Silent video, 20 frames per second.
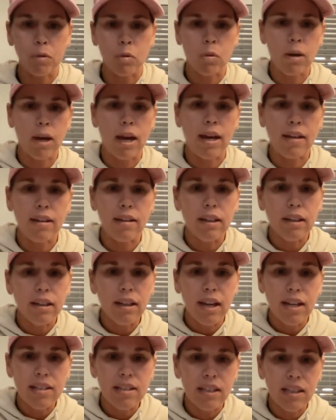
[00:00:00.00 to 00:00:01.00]
Okay,
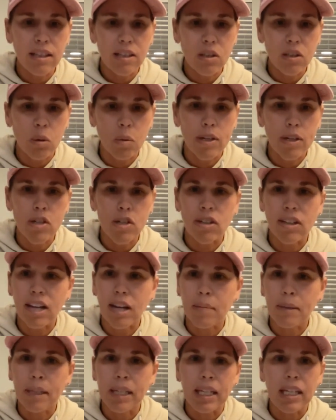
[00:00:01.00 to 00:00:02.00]
I see there's a question
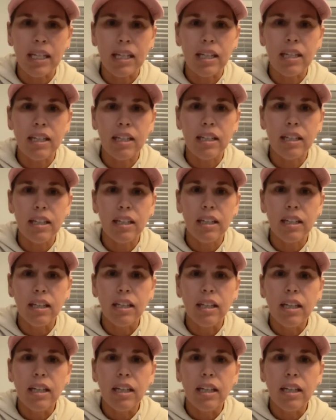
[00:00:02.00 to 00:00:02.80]
coming in.